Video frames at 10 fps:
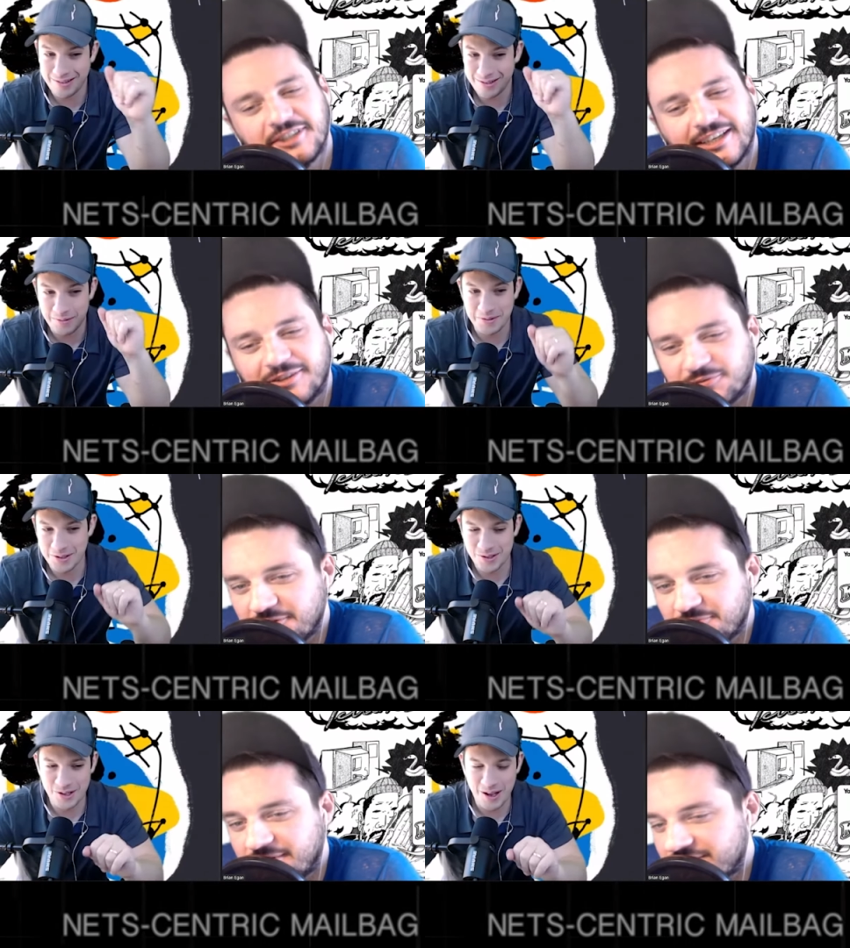Speaker 1: Yeah, something you
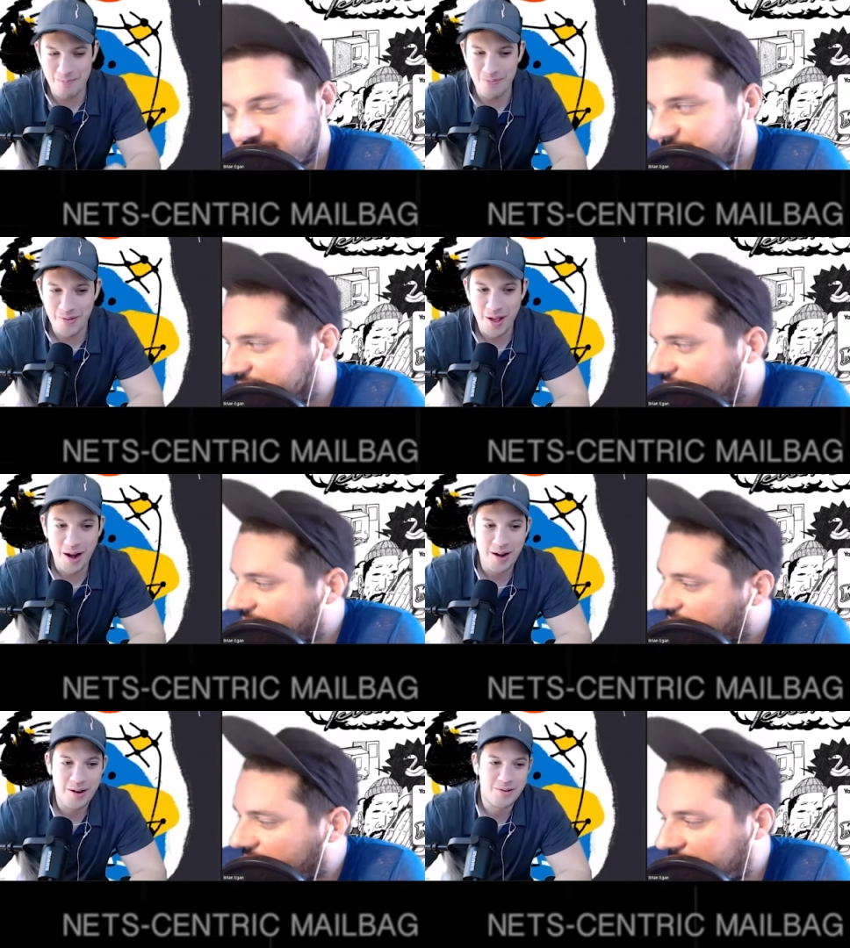said that? Something like that.
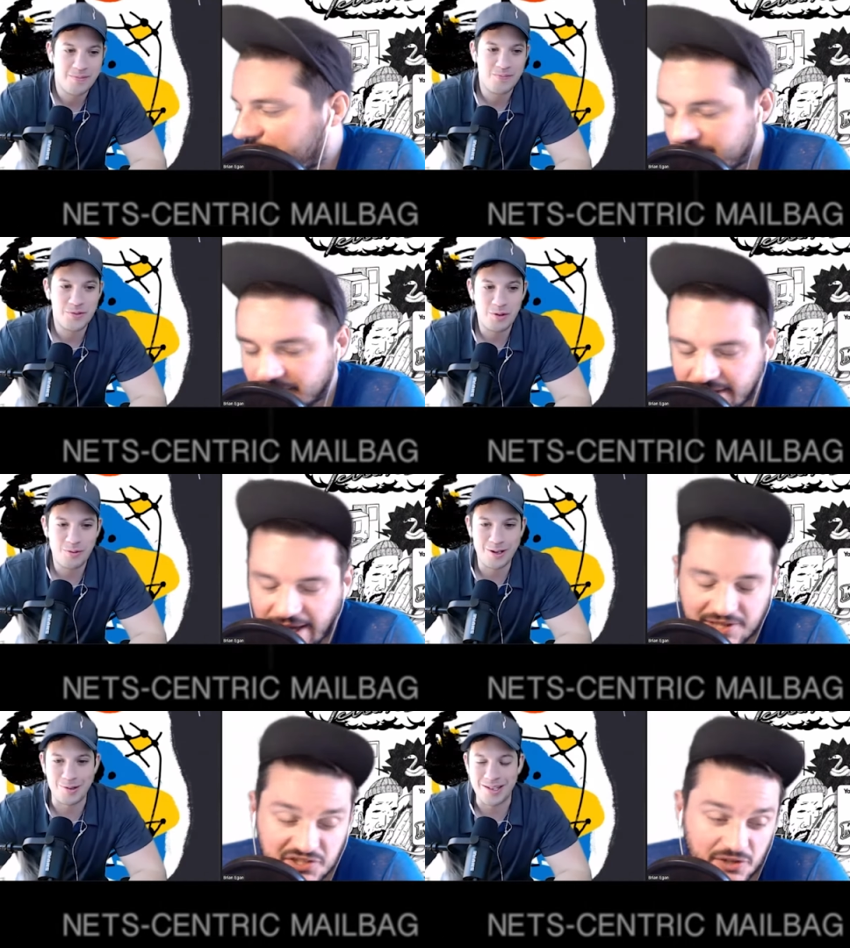Um, yeah.
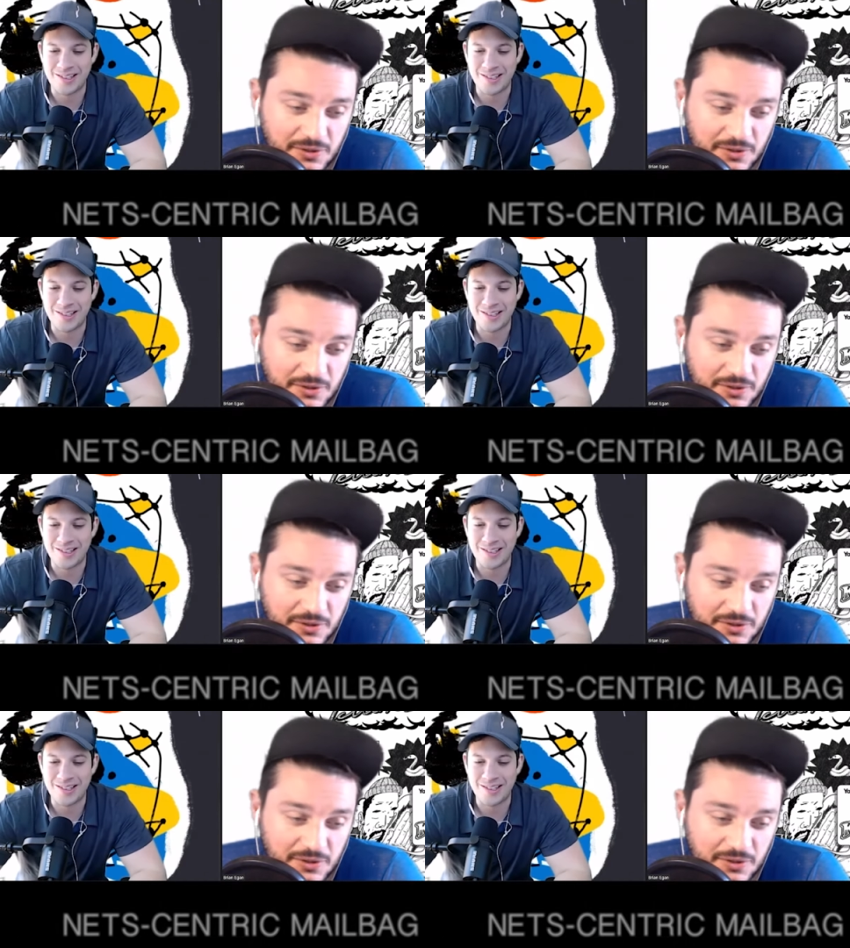What are you, so a